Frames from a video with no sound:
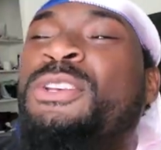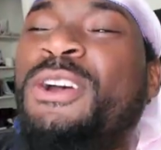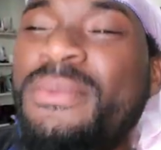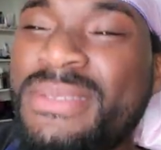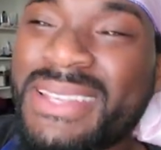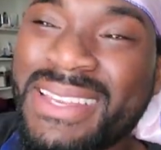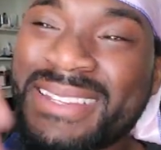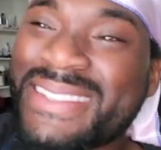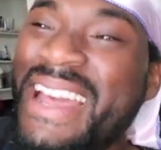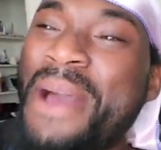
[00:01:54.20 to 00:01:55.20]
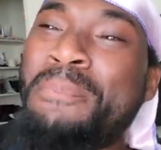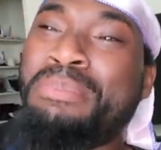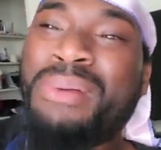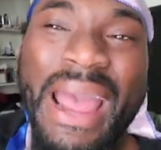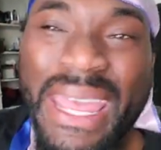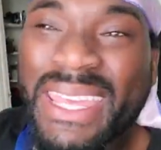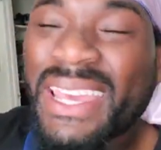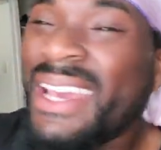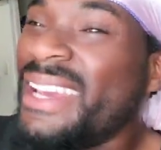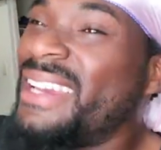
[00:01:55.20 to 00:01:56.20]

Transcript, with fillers: You know what I'm saying? It's not bright.